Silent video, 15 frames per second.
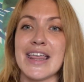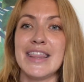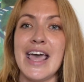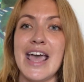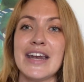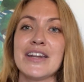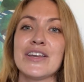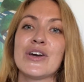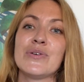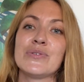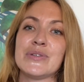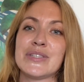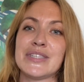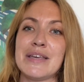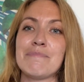then go
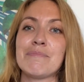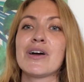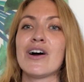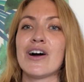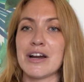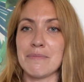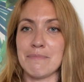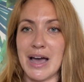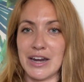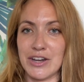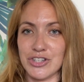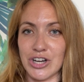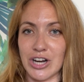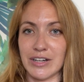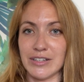to SIM Card
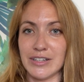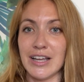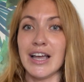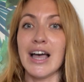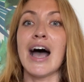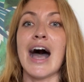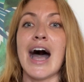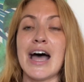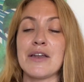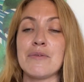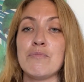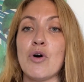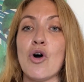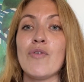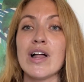Manager, add
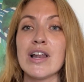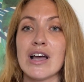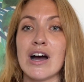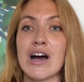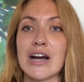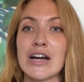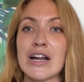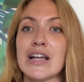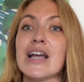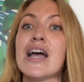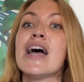Mobile Card,